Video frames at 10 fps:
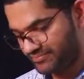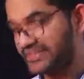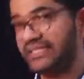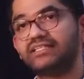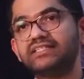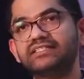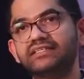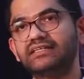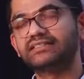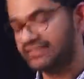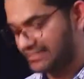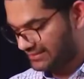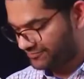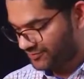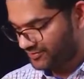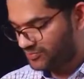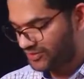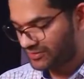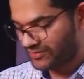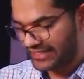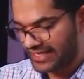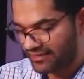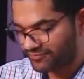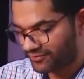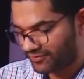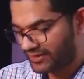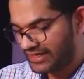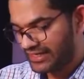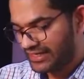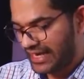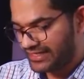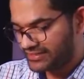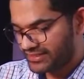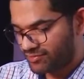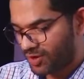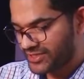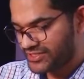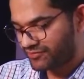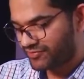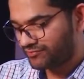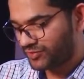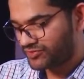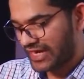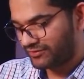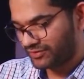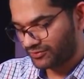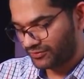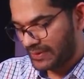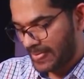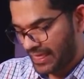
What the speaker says: Nicholas Dirks for Pudukkottai and Robin Jeffrey for Travancore.